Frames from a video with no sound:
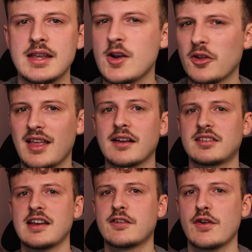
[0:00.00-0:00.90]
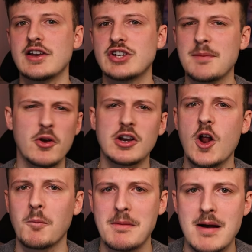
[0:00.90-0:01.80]
Yeah, no thanks, Denise Frazier. I'm not gonna
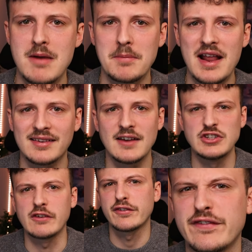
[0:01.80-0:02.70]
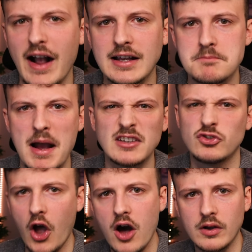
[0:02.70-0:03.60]
call my mum up and ask her if she's f***ed my
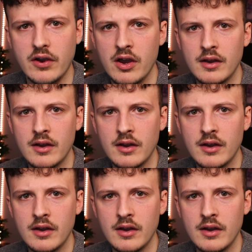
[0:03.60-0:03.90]
dog.